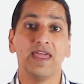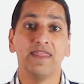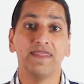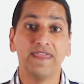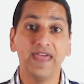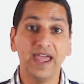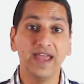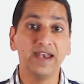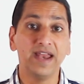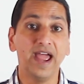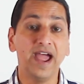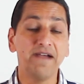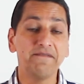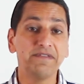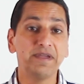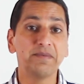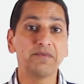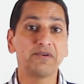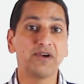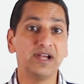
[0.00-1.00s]
Then have
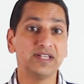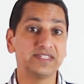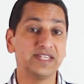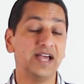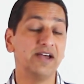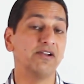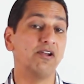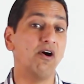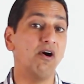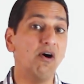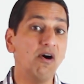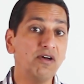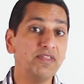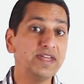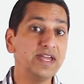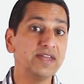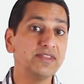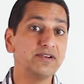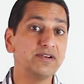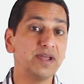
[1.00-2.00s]
them cross out all
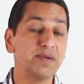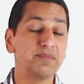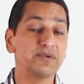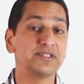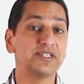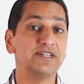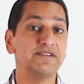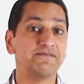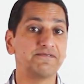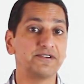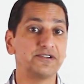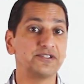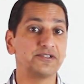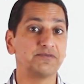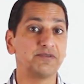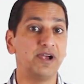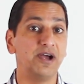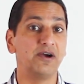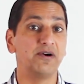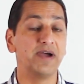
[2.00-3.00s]
the other numbers in the first
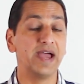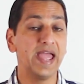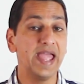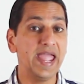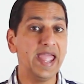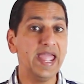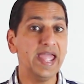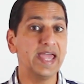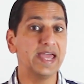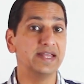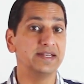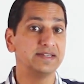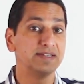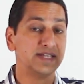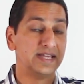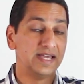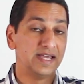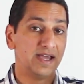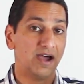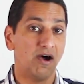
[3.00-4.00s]
row and
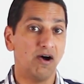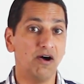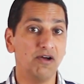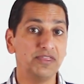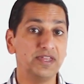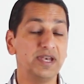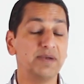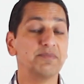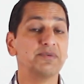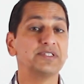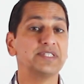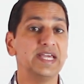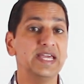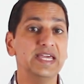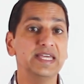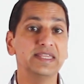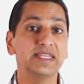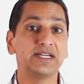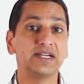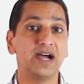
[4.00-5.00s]
all the numbers
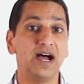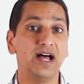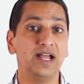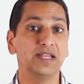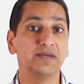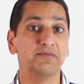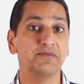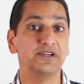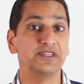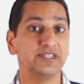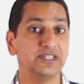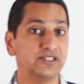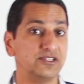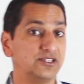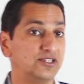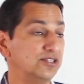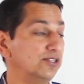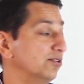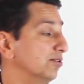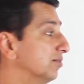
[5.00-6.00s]
in the column with the
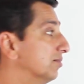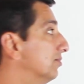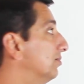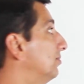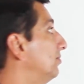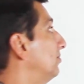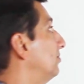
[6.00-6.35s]
2.